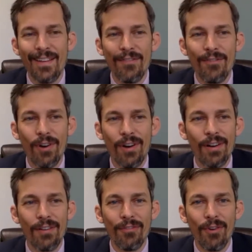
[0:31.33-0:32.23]

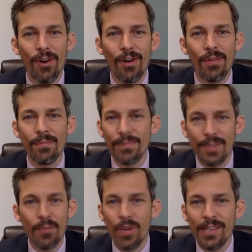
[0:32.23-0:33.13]
for for
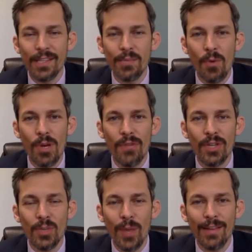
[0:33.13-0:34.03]
some reasons we wouldn't have
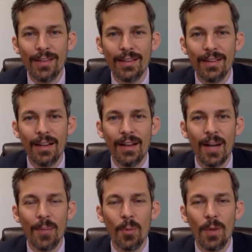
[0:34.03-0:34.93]
expected uh, a
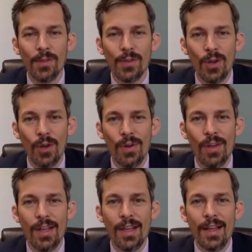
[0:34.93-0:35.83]
couple months ago.
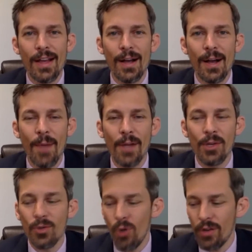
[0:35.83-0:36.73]
Um, I
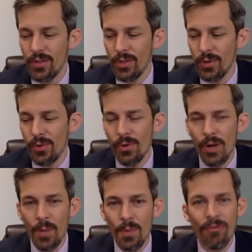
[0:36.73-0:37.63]
just want to,
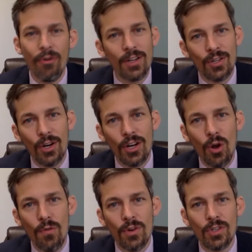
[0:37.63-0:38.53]
uh, before I turn it
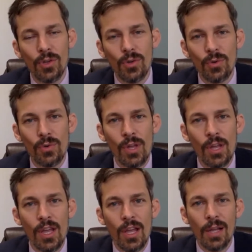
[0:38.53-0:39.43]
over to
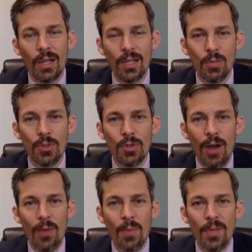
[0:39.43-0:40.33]
Elizabeth
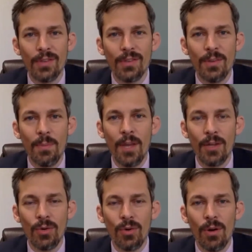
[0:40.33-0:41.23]
Troutman's
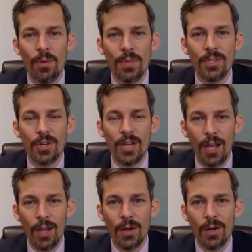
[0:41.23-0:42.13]
mentor, Mr.
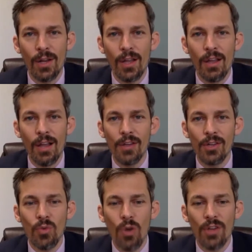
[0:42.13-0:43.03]
Keller, I
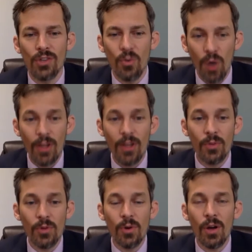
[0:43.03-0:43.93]
just wanted to welcome
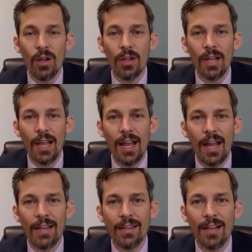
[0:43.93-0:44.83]
you all,
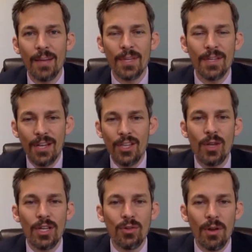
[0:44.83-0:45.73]
and uh, I'm
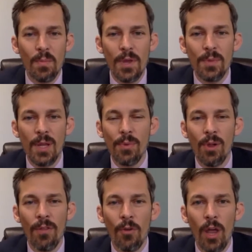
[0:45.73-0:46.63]
continuing to admit people
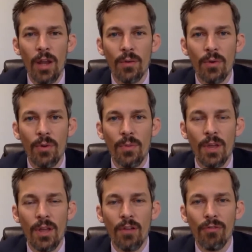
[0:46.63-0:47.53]
on the waiting room
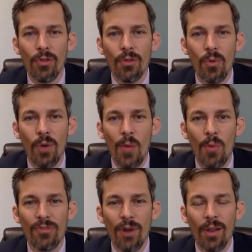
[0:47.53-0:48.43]
for a little while
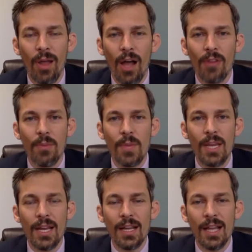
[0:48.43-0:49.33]
before I lock the
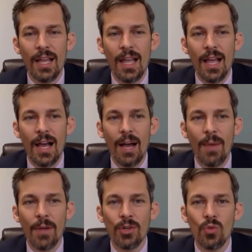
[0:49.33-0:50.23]
meeting. Um,
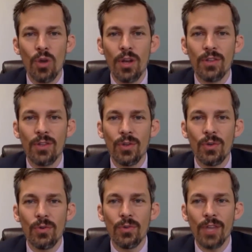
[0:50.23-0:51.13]
I just wanted
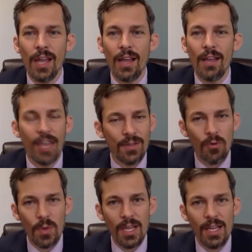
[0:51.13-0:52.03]
to say thanks
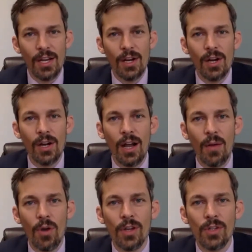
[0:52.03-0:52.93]
for being here. I
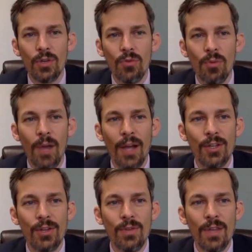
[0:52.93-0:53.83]
wanted to remind
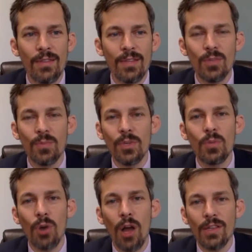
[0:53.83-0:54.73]
you that this this
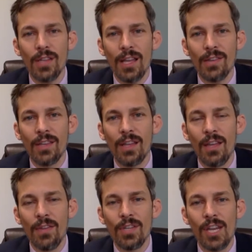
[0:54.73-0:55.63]
process,
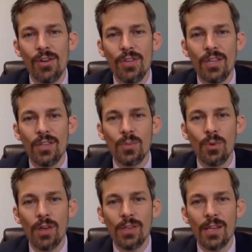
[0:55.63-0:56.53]
the senior thesis
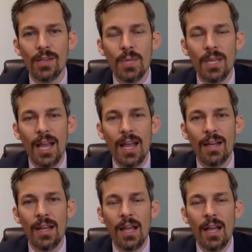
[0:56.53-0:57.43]
process,
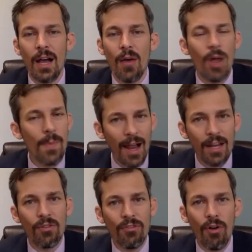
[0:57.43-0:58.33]
began uh, way back
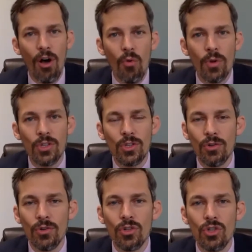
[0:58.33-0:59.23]
in the fall when
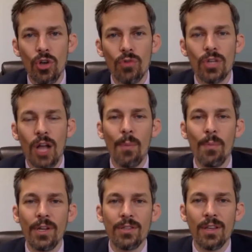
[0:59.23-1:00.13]
students chose
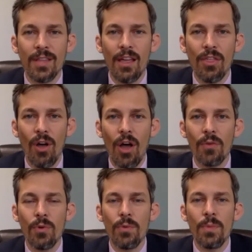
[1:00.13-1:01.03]
topics that they
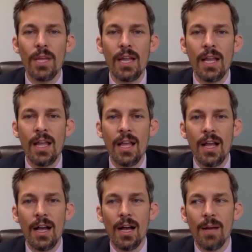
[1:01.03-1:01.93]
thought would be
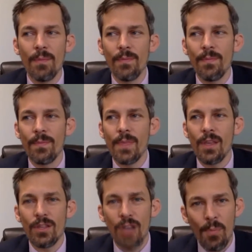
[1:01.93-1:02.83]
um,
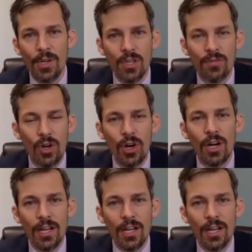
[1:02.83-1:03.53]
topics of current